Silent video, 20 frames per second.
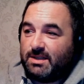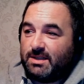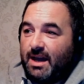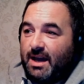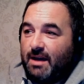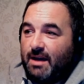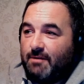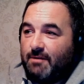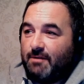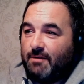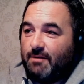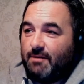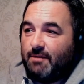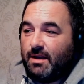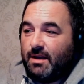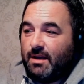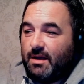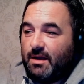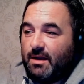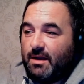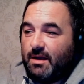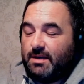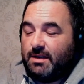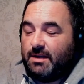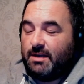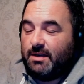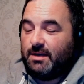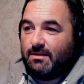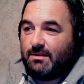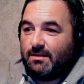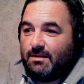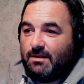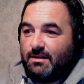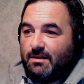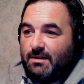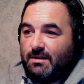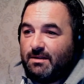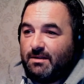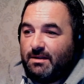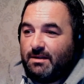I don't disagree
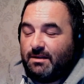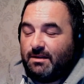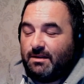with